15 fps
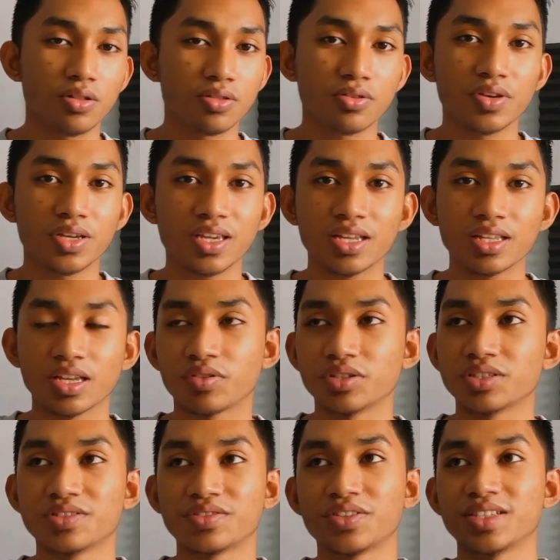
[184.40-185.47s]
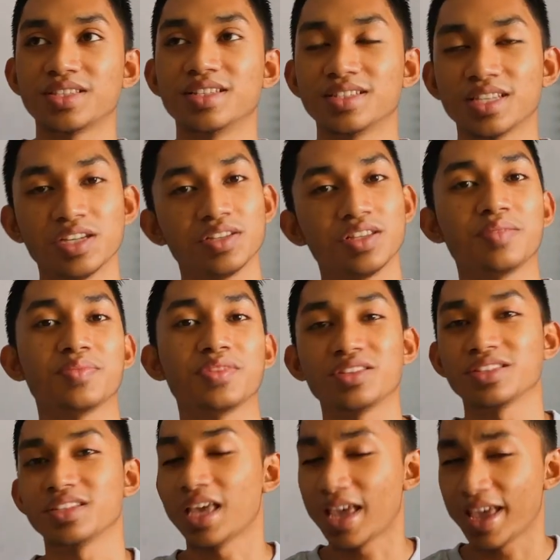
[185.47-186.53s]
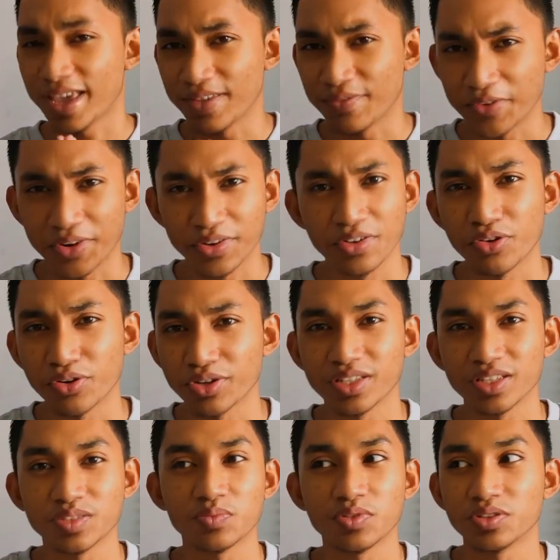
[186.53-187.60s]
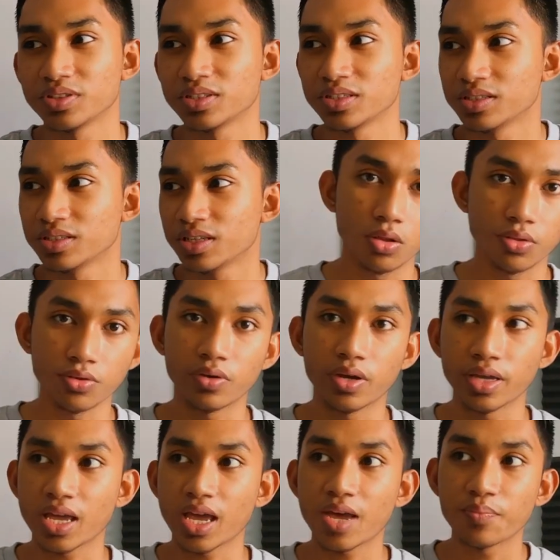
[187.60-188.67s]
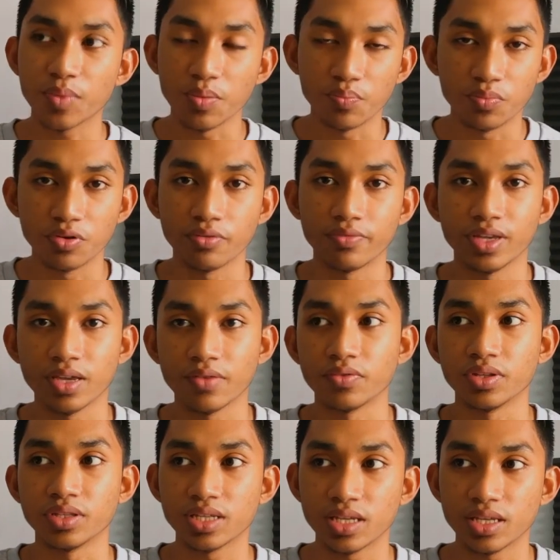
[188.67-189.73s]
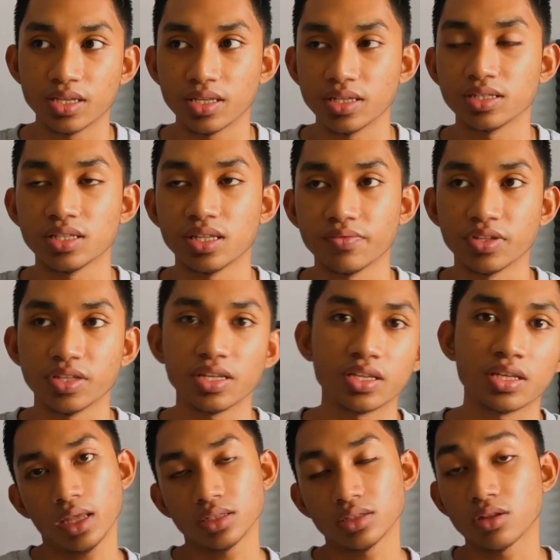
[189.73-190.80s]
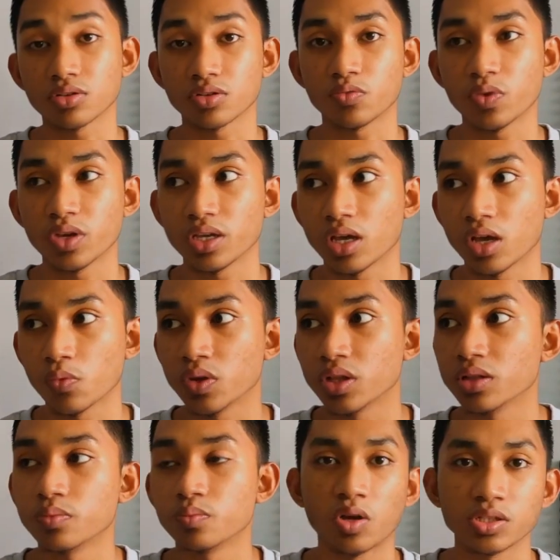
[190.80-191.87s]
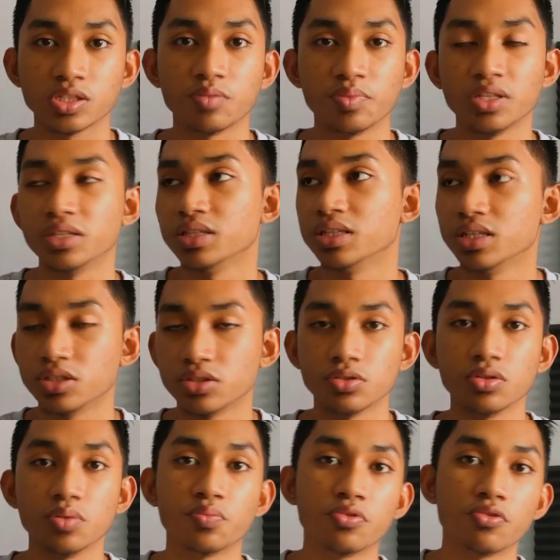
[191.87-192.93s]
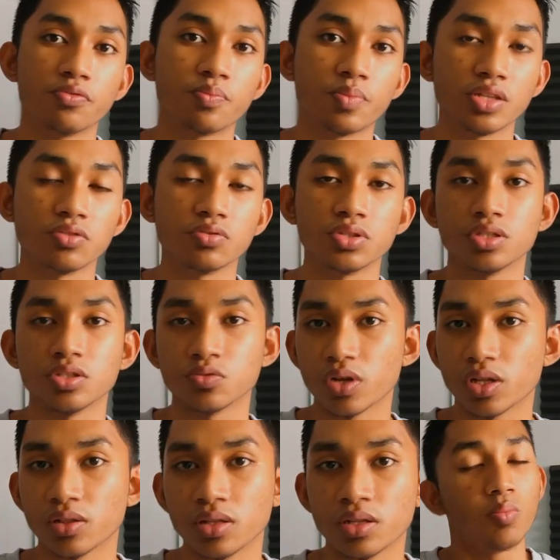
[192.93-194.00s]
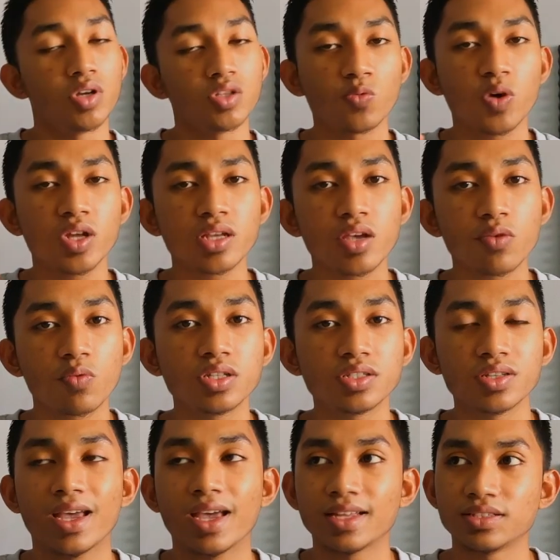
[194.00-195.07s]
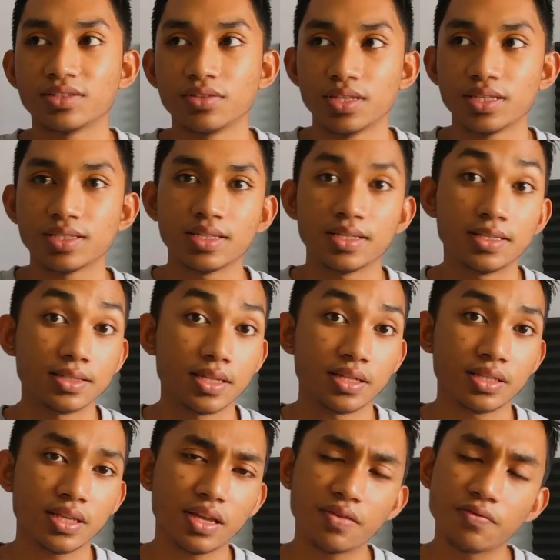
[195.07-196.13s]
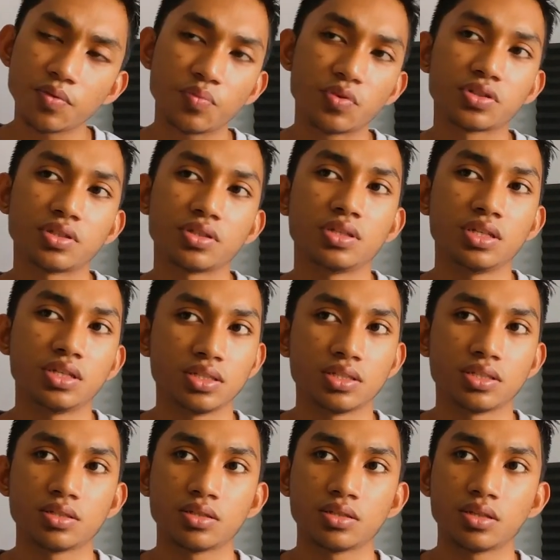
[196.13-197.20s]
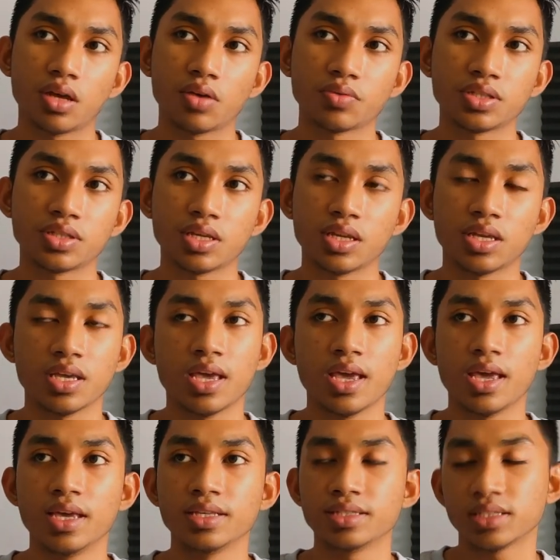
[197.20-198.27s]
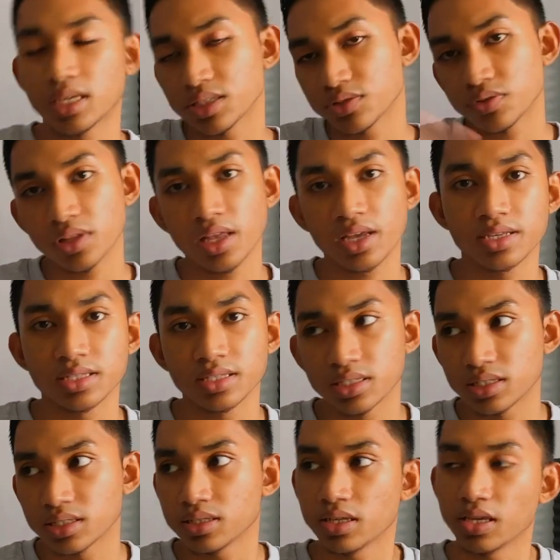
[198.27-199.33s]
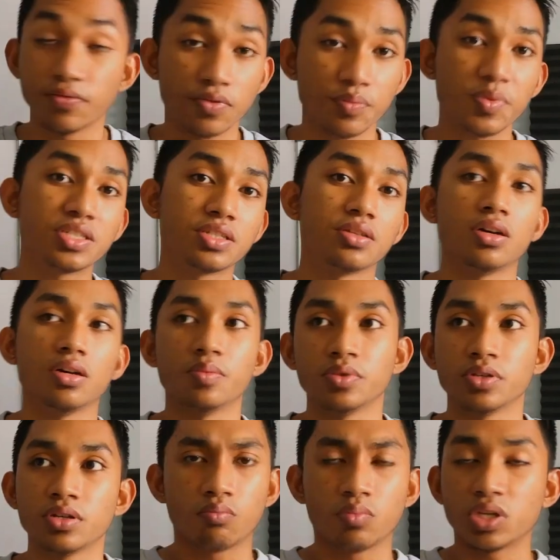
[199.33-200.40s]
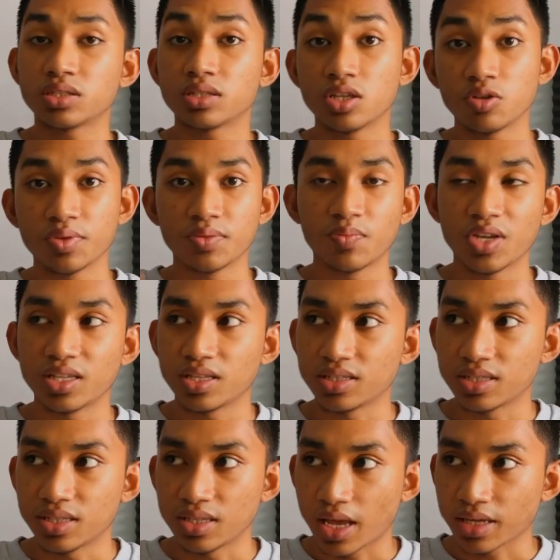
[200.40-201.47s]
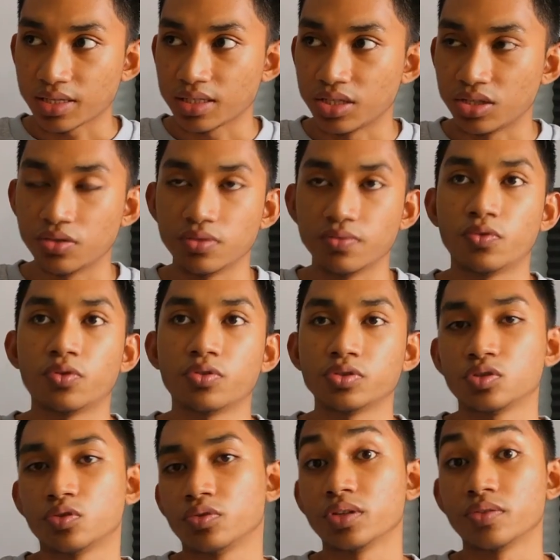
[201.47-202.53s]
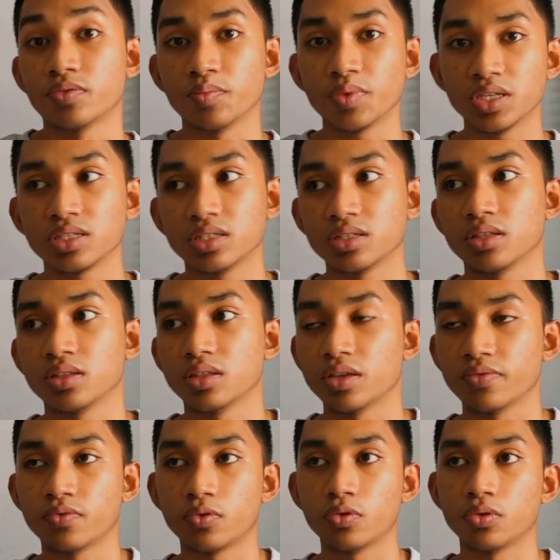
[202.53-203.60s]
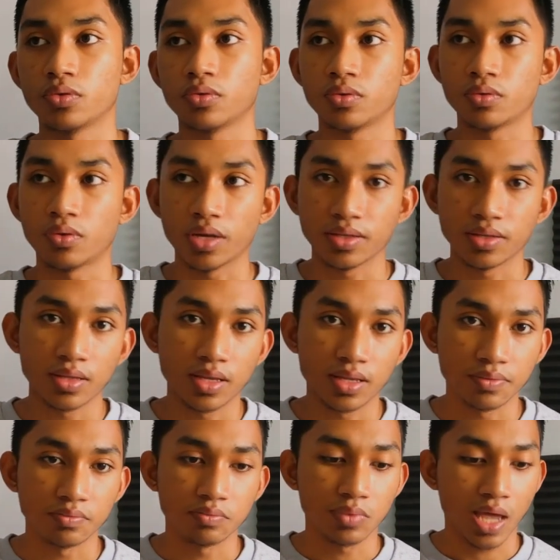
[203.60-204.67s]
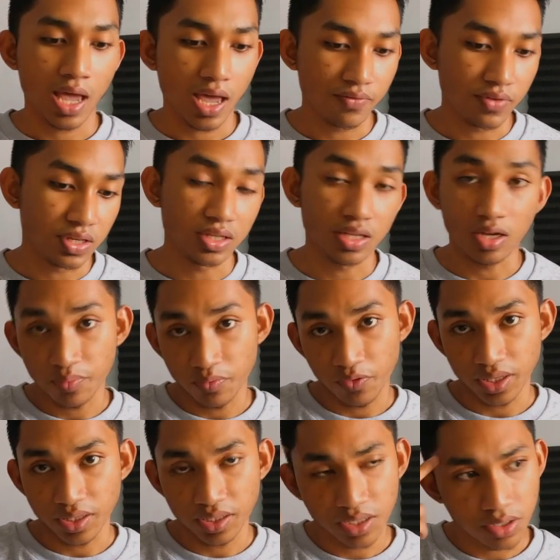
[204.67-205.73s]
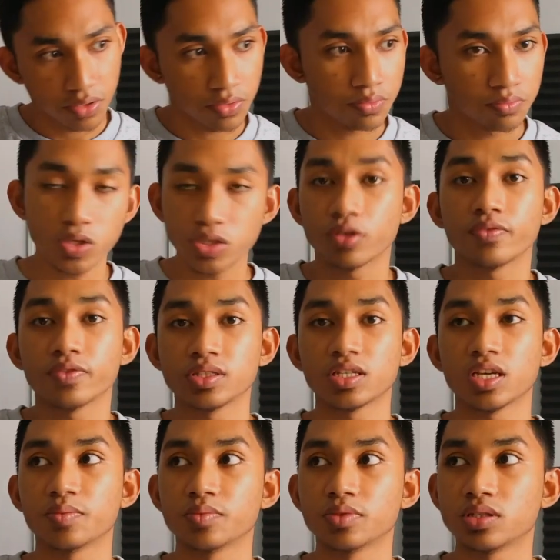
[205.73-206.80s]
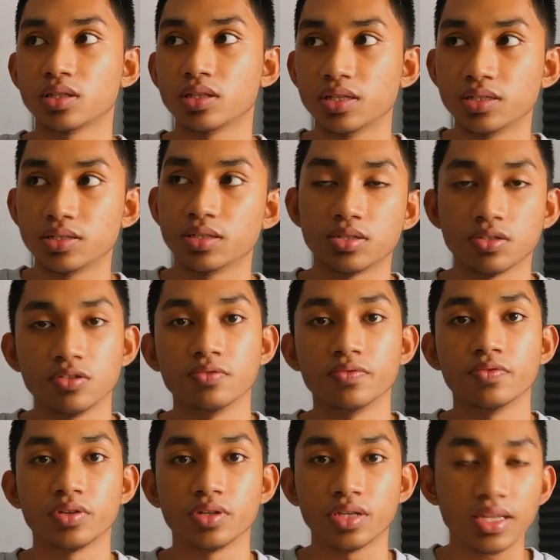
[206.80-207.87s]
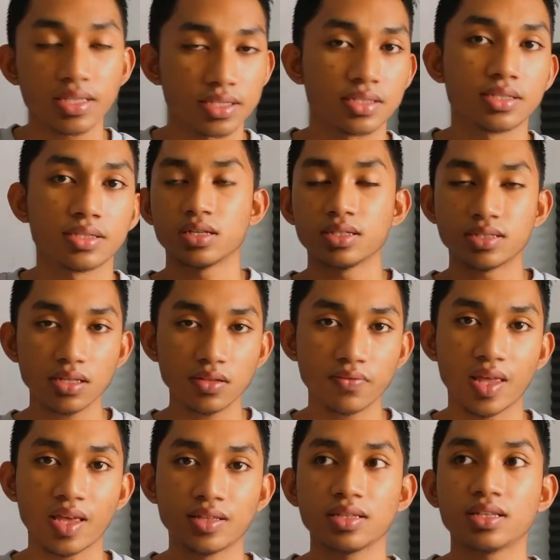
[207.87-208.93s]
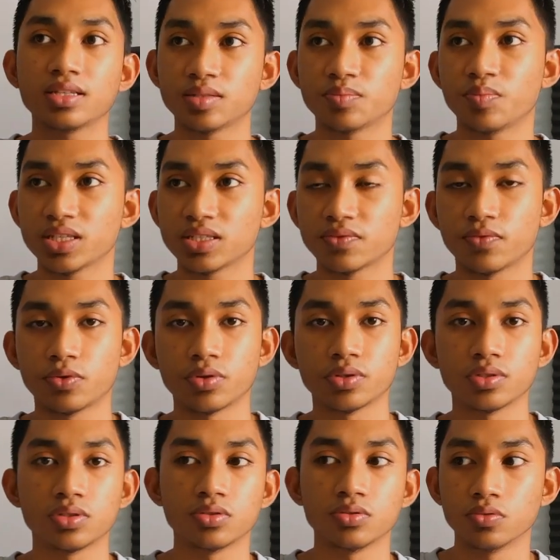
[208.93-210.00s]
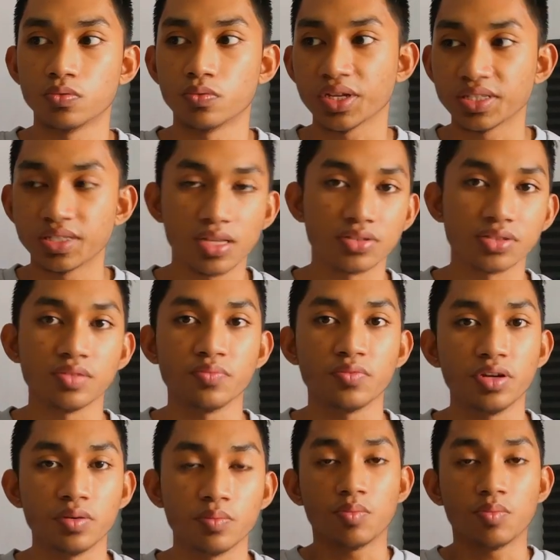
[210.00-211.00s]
Although again, I want to stress this out, I'm not a very organized person, although I am improving every day, each and every day, and along the way I will possibly need to improve my Notion as well. But what I want to add to this is that every person needs, I would say, a centralized information hub, because the human brain isn't actually good for storing information, and therefore, rather than having it up right here, which oftentimes leads us to forget, instead of that, it is best for us to write it down somewhere.